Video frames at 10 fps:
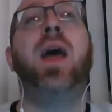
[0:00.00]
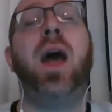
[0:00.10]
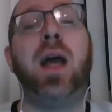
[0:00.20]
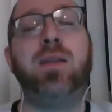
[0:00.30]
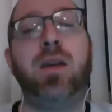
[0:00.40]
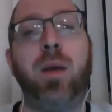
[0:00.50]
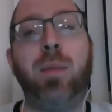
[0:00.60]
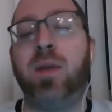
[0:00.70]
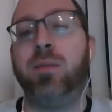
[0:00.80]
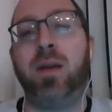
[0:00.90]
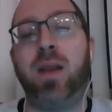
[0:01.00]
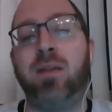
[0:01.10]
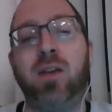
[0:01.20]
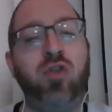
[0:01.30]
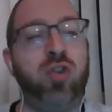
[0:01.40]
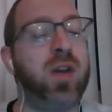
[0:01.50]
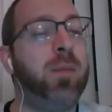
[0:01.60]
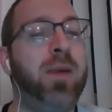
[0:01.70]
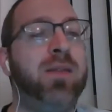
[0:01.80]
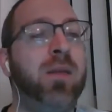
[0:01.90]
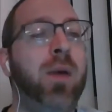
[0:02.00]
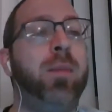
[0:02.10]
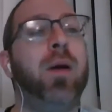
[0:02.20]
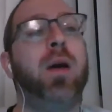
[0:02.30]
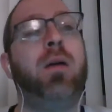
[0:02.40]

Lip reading: as he comes in, Makdessi's just going to piece him up.